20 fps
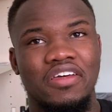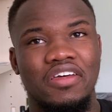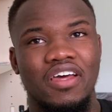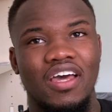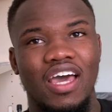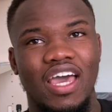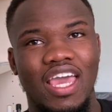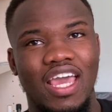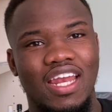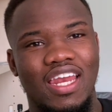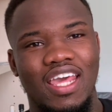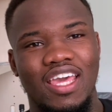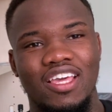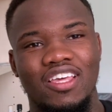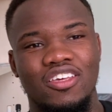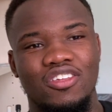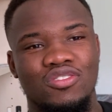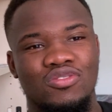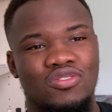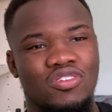I had
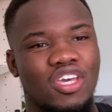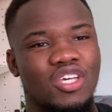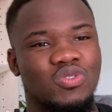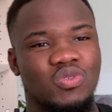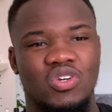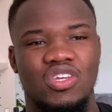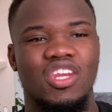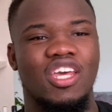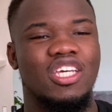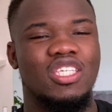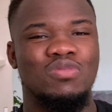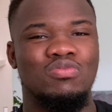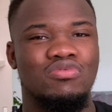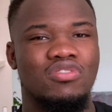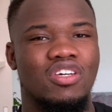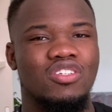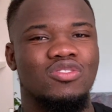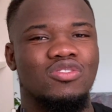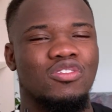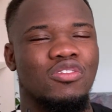2 years working
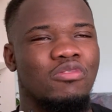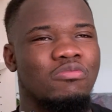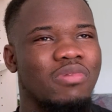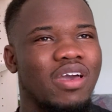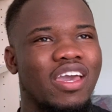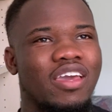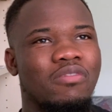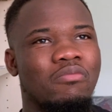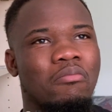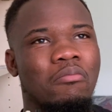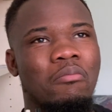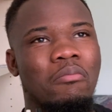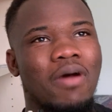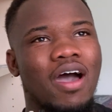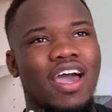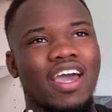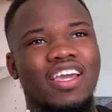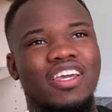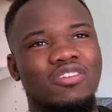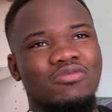experience. So in my
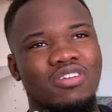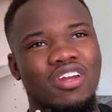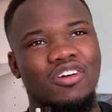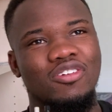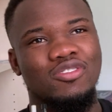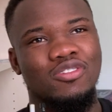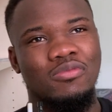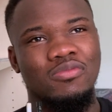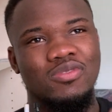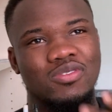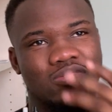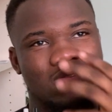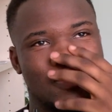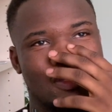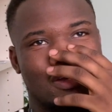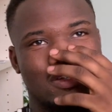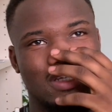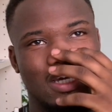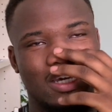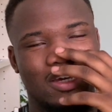mind, when I was coming to Sweden, I
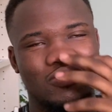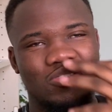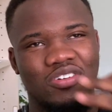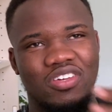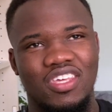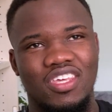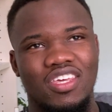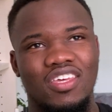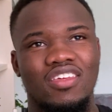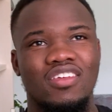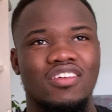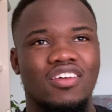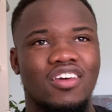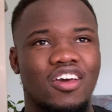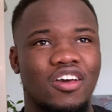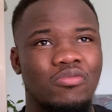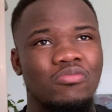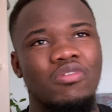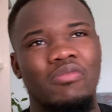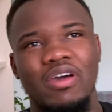was like, okay,
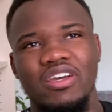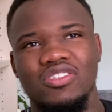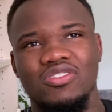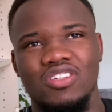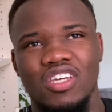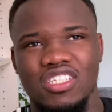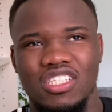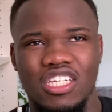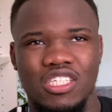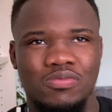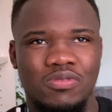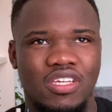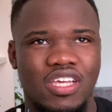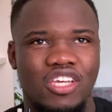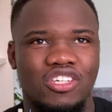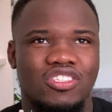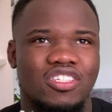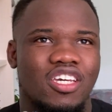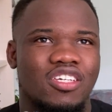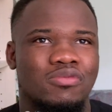my 2 years experience, I
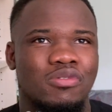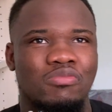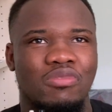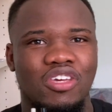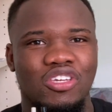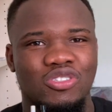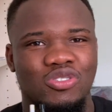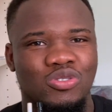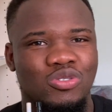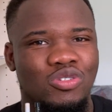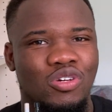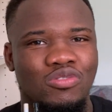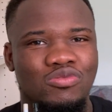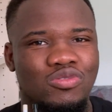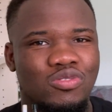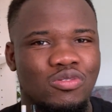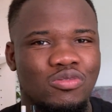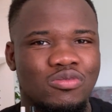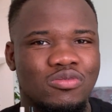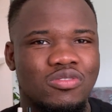should get maybe a junior
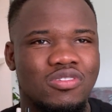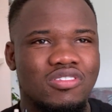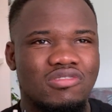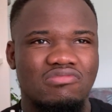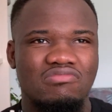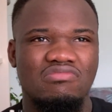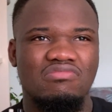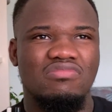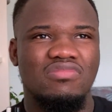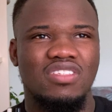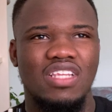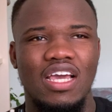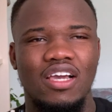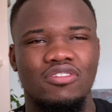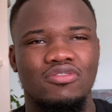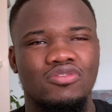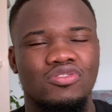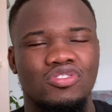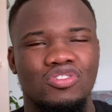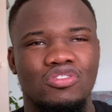role that I
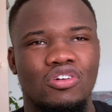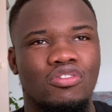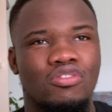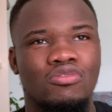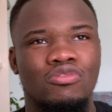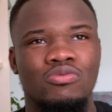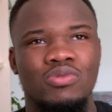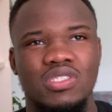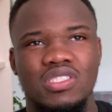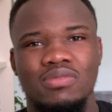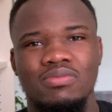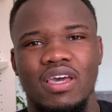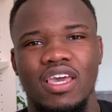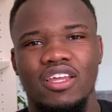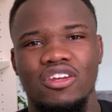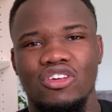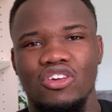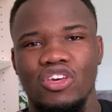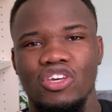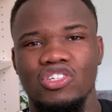could juggle with my
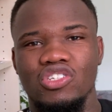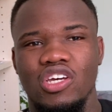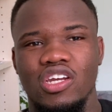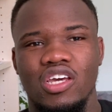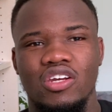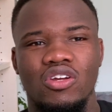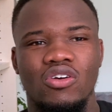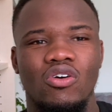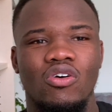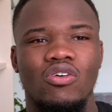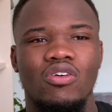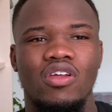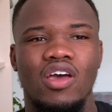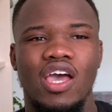education and all.